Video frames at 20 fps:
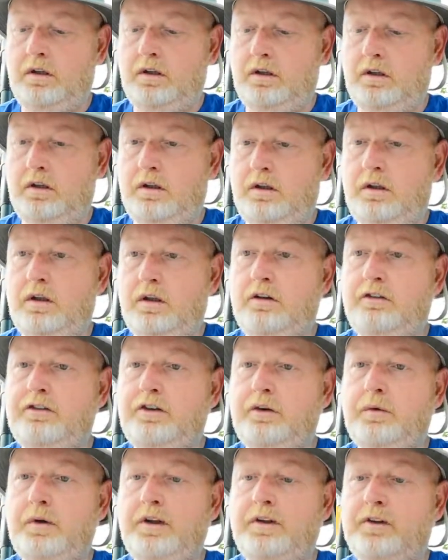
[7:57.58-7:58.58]
A
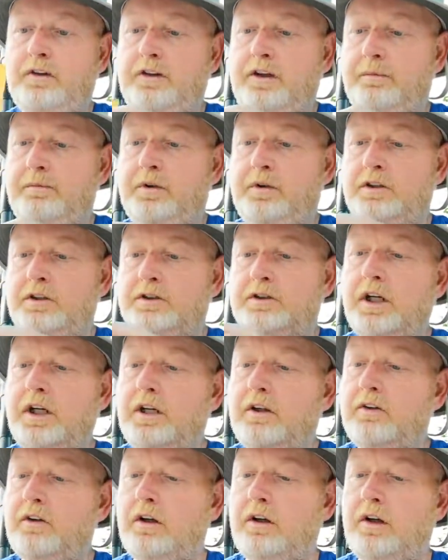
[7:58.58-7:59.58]
few other tips and
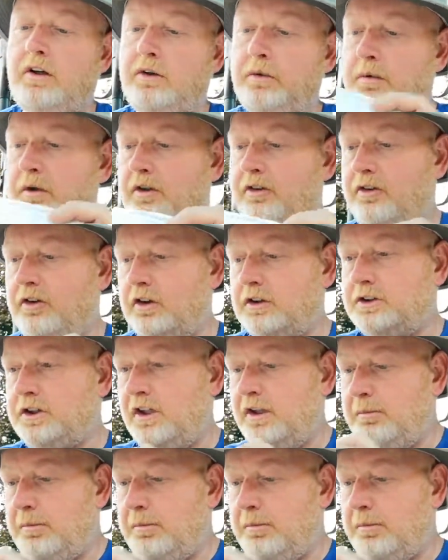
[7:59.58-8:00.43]
tricks. Another word search on the